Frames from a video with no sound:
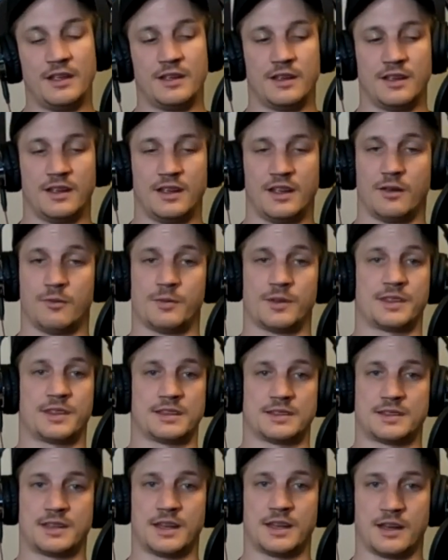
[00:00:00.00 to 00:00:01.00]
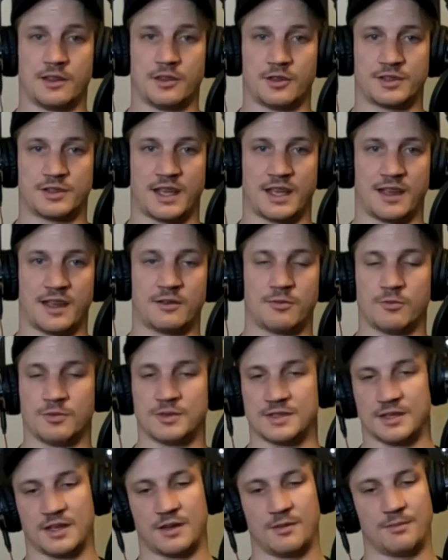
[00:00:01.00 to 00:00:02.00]
And what the study looked at was it
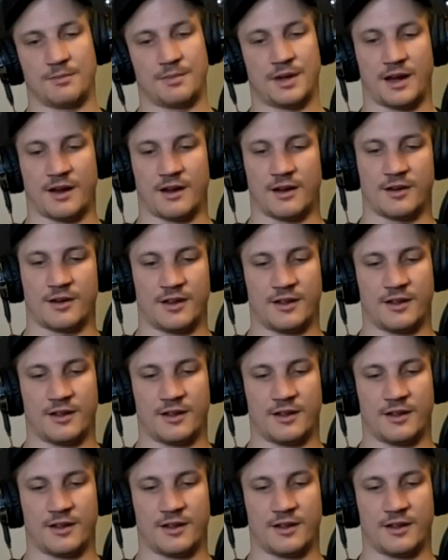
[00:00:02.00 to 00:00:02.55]
compared